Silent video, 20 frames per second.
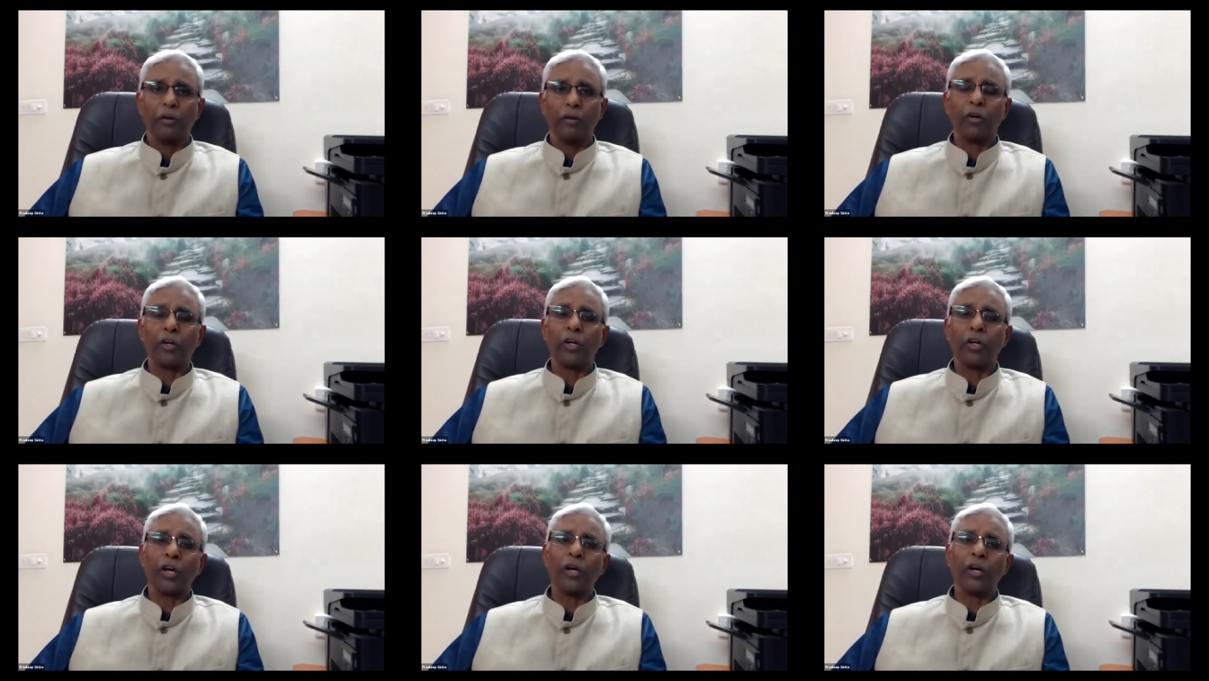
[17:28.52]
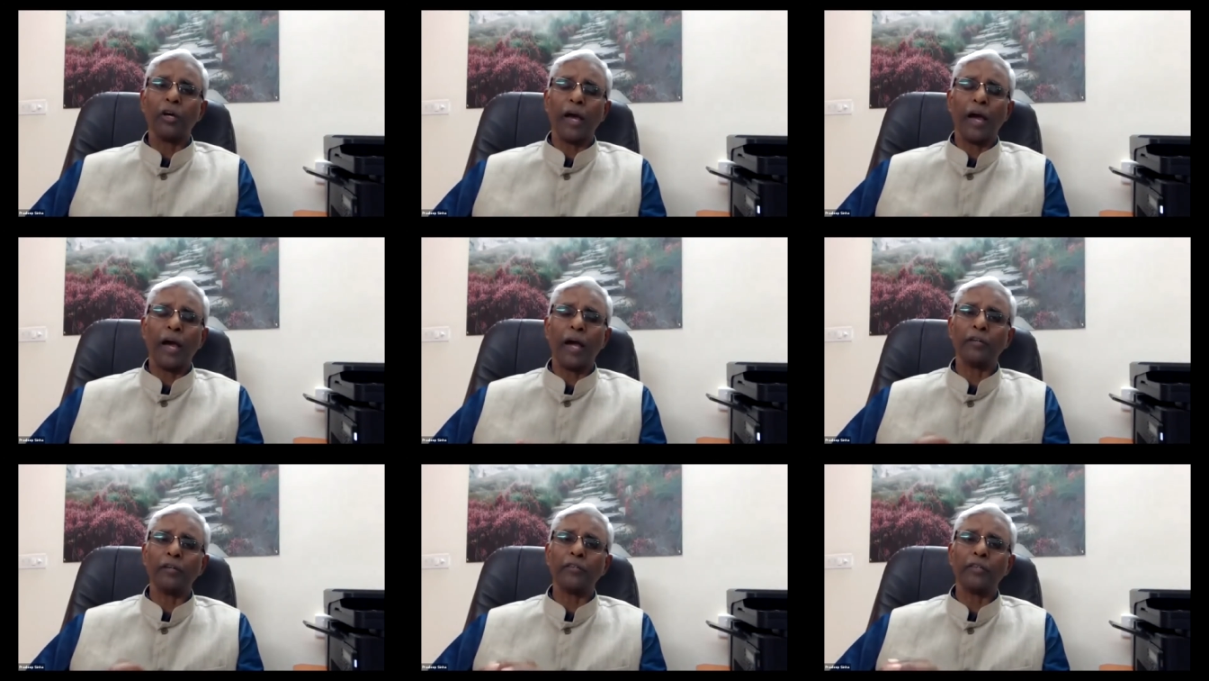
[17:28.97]
Okay,
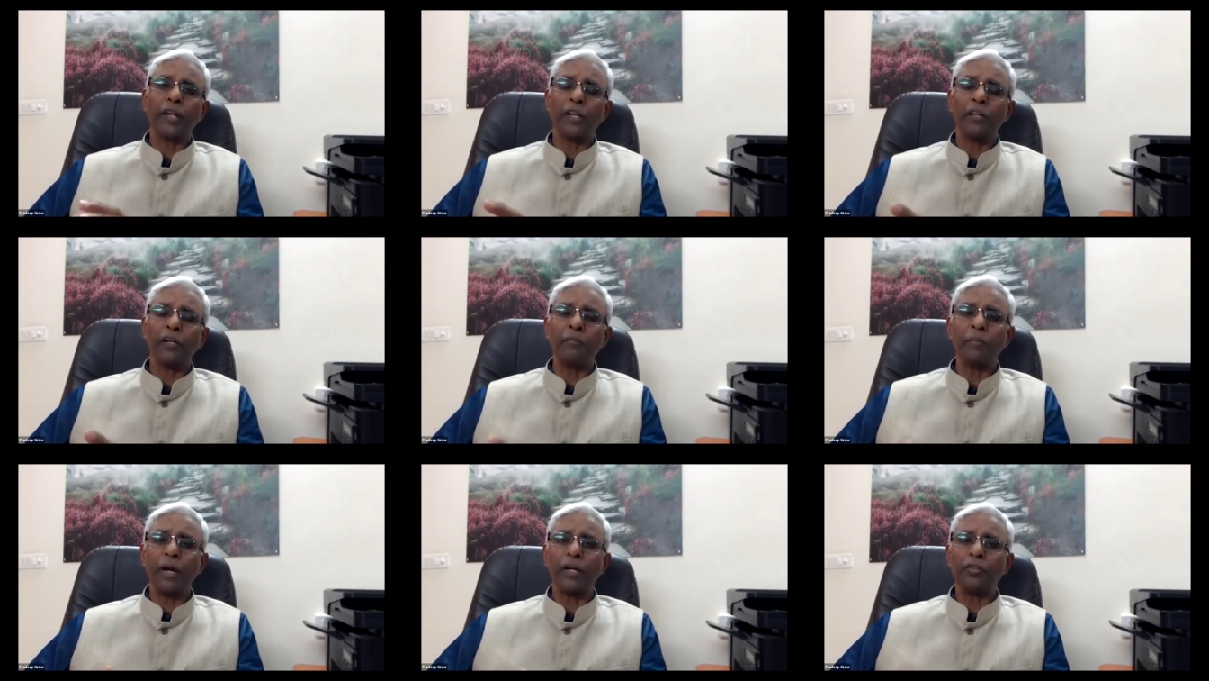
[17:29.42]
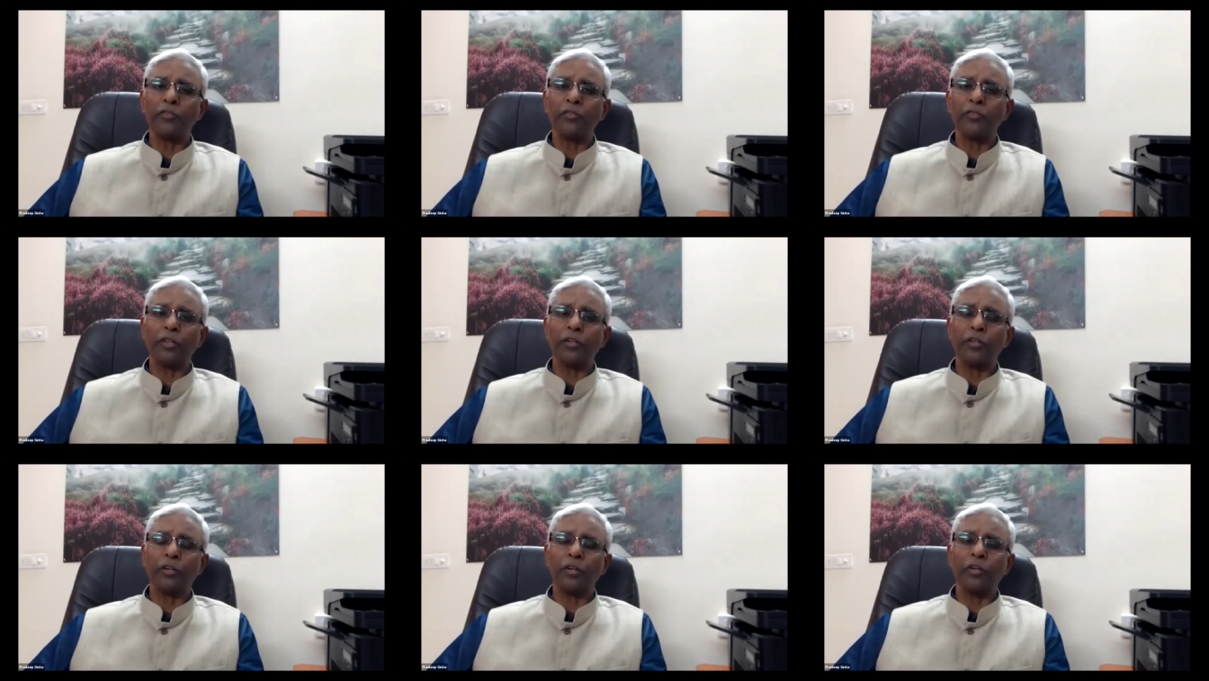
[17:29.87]
and
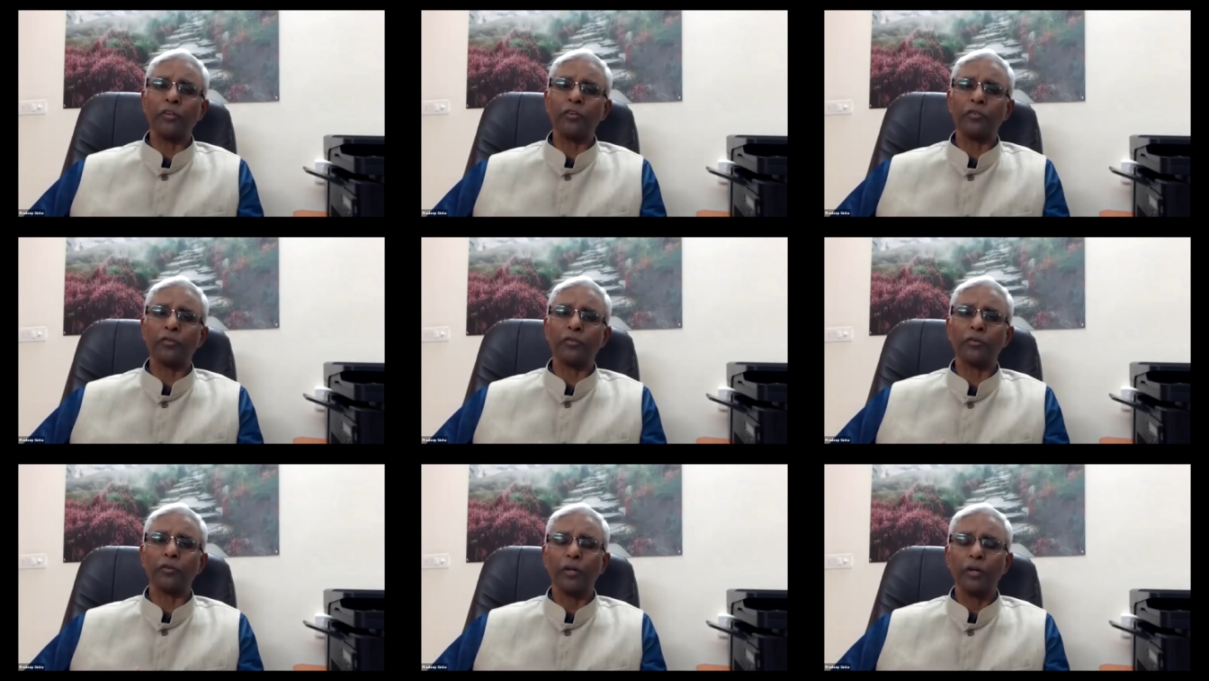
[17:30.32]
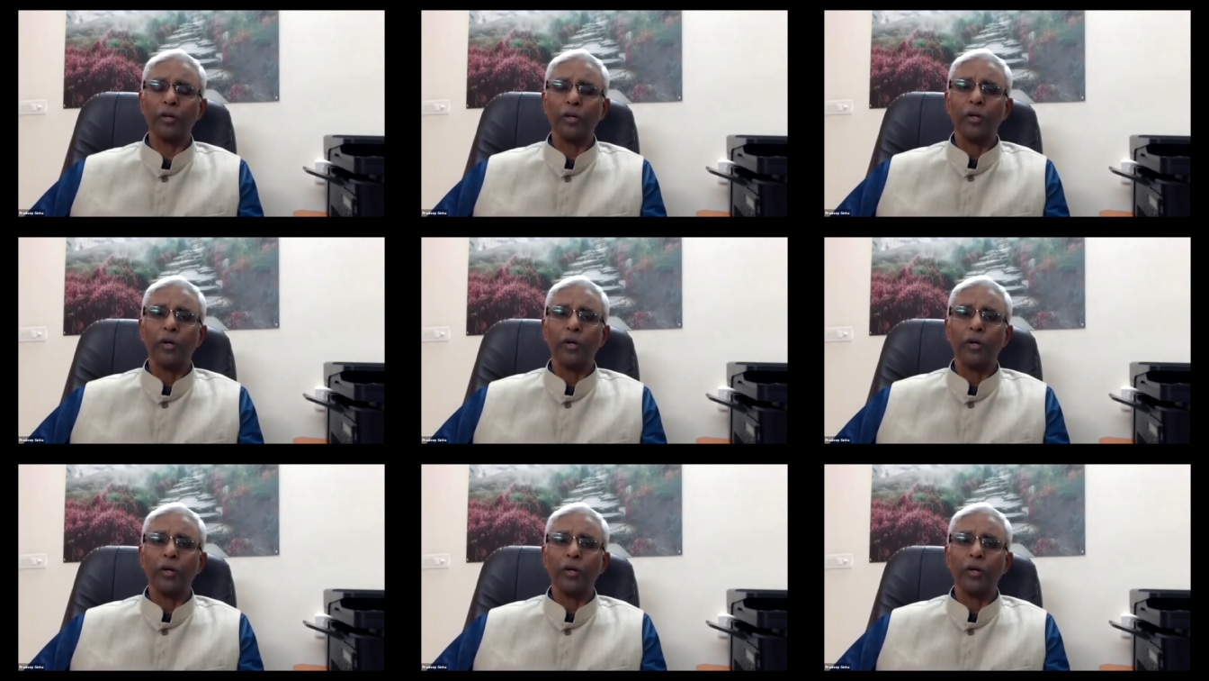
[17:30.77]
telemedicine is